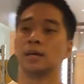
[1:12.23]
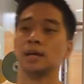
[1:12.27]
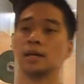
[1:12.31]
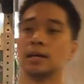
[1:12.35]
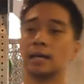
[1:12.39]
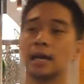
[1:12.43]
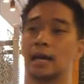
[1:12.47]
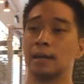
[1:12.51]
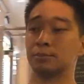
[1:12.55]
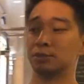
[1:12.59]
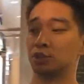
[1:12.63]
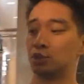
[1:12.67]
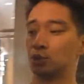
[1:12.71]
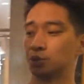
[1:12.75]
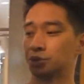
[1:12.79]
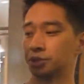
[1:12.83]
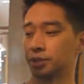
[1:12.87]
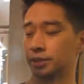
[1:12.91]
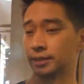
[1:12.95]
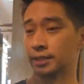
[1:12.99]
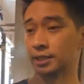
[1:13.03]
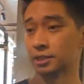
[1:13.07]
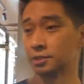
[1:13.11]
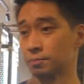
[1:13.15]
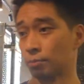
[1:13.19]
I'm choosing
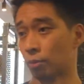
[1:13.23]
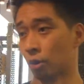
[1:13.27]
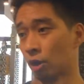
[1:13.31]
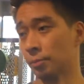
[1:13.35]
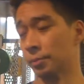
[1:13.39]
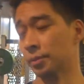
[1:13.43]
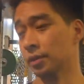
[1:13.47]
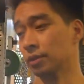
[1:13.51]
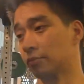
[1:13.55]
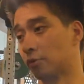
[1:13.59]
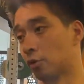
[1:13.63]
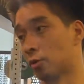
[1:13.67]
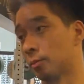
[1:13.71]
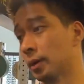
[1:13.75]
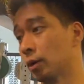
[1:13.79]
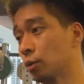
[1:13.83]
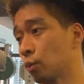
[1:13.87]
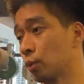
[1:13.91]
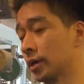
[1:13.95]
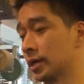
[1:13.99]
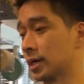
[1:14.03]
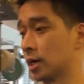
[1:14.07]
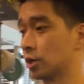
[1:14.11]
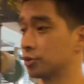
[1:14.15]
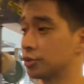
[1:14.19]
this barbell for my
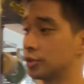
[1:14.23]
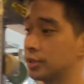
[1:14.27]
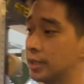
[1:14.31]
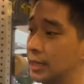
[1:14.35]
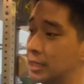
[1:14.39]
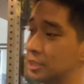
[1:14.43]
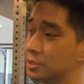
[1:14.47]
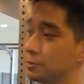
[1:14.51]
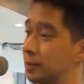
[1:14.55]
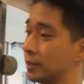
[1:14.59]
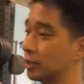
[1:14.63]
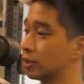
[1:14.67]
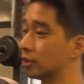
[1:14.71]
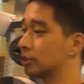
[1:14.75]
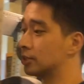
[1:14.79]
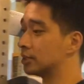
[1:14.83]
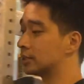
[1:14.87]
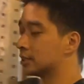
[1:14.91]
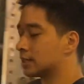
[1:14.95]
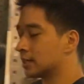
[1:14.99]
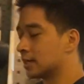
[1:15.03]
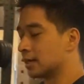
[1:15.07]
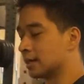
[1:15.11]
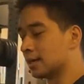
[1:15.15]
workout today is because